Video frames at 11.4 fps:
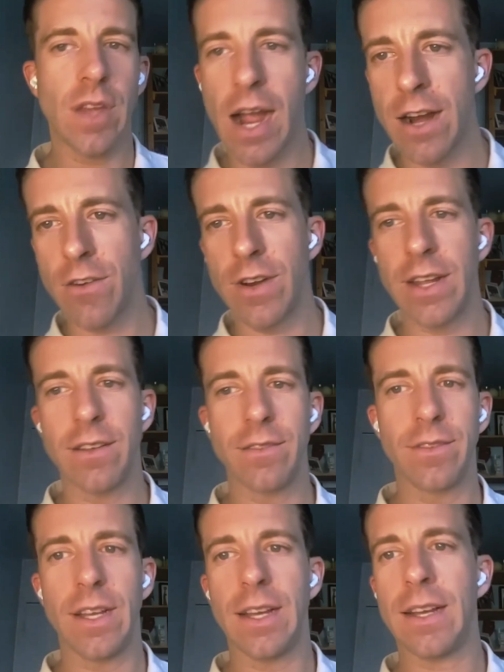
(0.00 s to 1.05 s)
hiring,
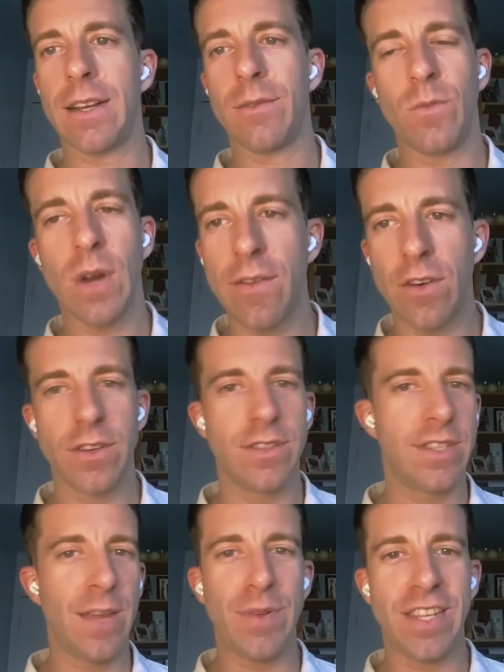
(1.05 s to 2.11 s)
uh, whatever,
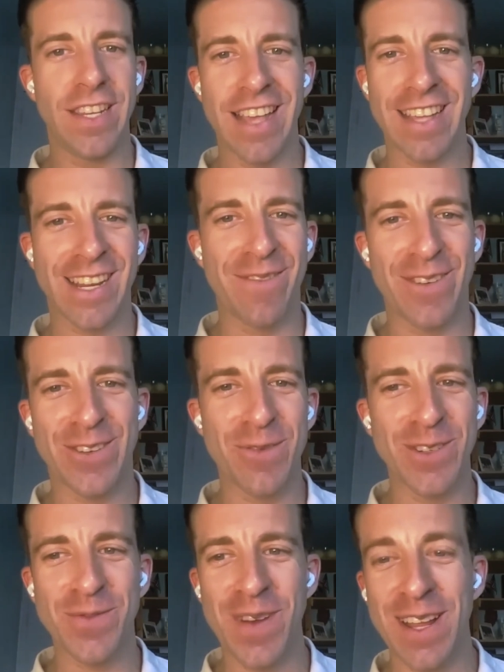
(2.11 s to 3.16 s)
is asking for too
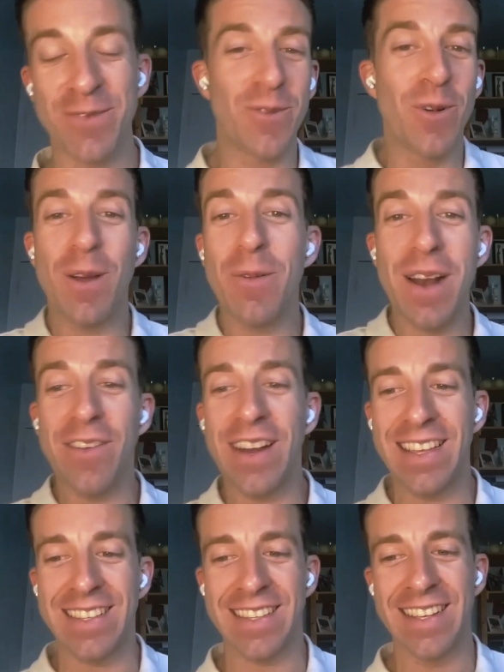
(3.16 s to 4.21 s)
much money, whatever it
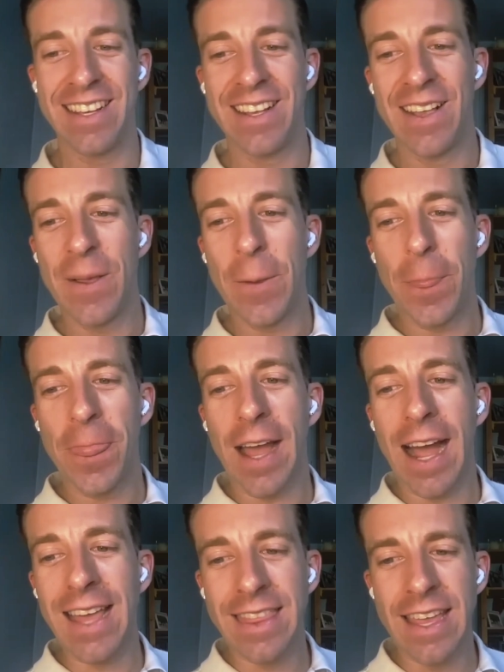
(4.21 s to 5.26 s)
is.
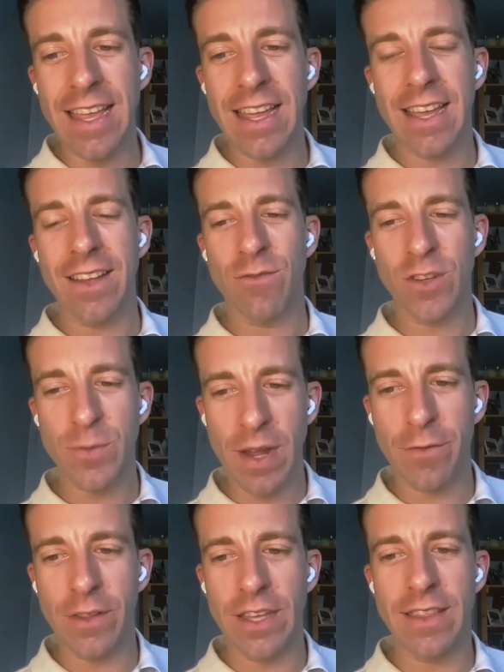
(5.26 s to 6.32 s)
I think
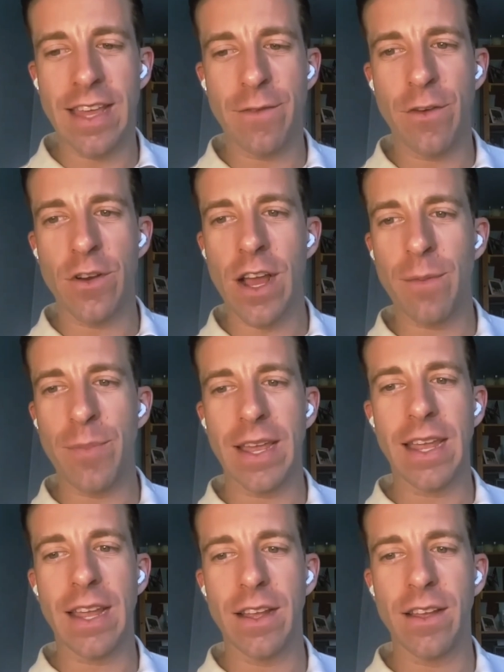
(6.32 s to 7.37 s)
respectfully that if you're not
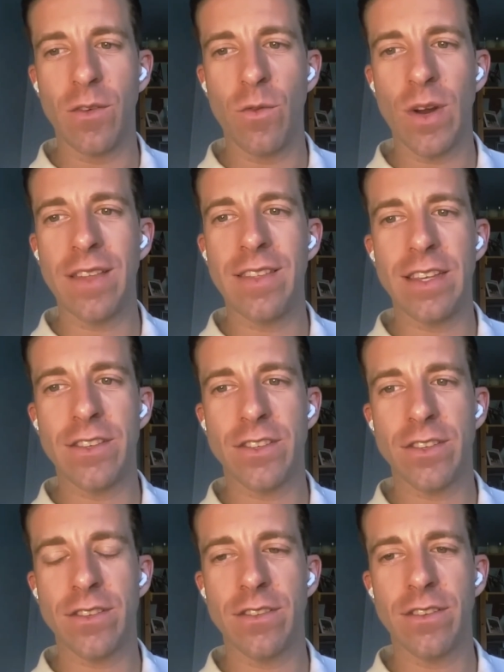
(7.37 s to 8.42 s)
picking one of
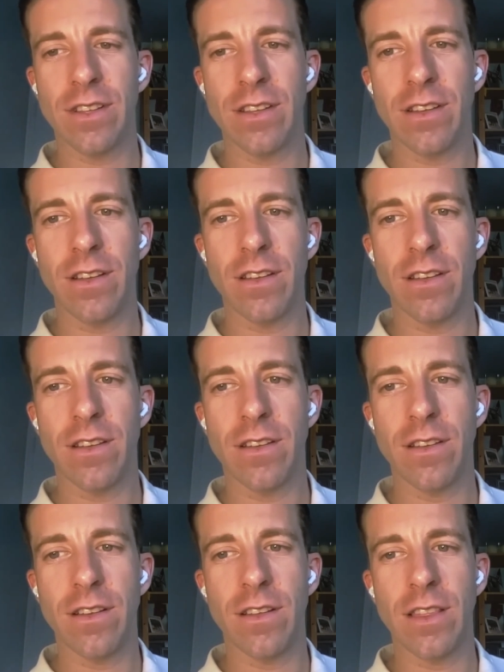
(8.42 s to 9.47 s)
these
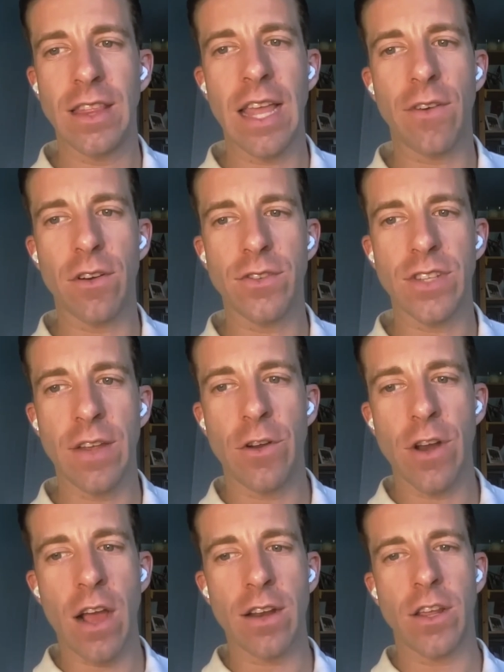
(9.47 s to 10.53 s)
levers, if
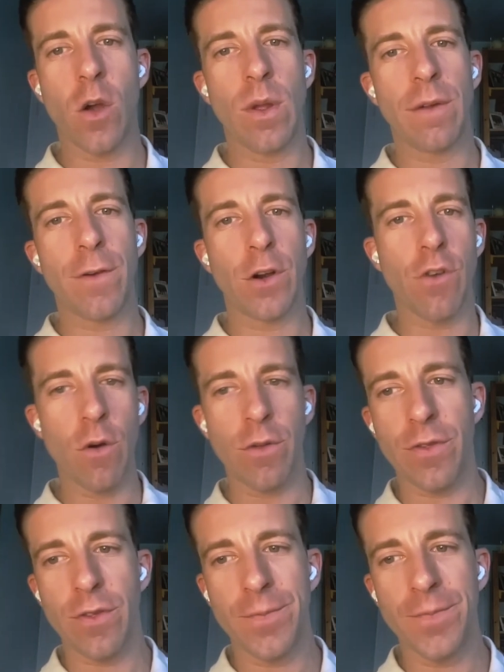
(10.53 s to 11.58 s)
you're not going for growth